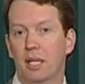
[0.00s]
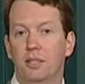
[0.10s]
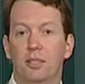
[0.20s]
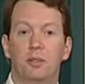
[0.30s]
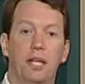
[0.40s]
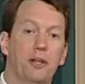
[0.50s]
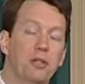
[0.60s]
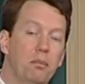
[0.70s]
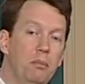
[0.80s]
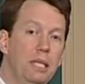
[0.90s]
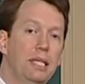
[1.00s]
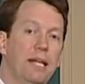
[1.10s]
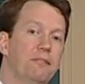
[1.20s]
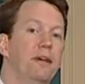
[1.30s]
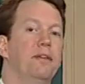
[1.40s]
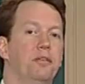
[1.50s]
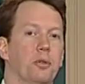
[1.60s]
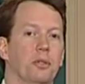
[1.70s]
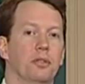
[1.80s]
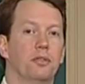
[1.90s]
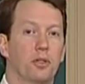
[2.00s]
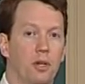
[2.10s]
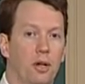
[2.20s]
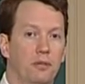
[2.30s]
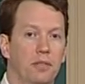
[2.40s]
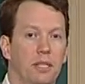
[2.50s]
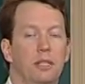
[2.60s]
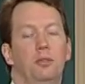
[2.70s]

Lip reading: So say you're going to meet that friend of yours for coffee,